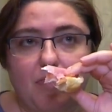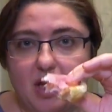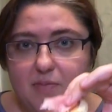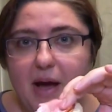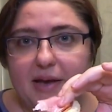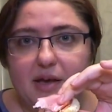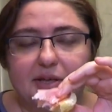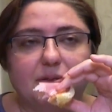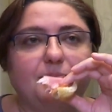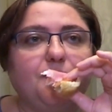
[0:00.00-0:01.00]
In my
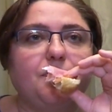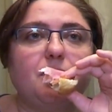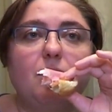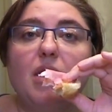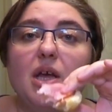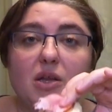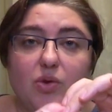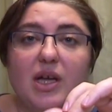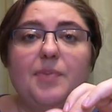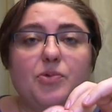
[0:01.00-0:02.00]
case, it
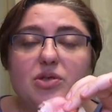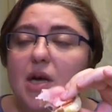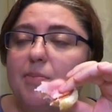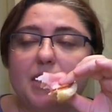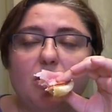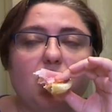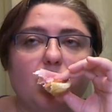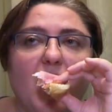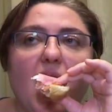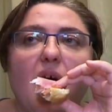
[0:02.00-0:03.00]
will help to some, but not to
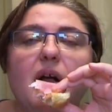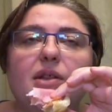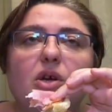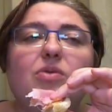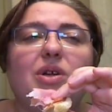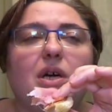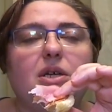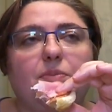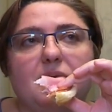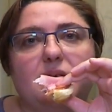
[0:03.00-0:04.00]
me. Not
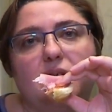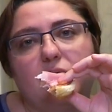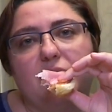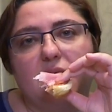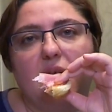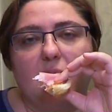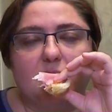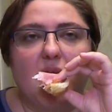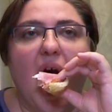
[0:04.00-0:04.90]
100% of the time.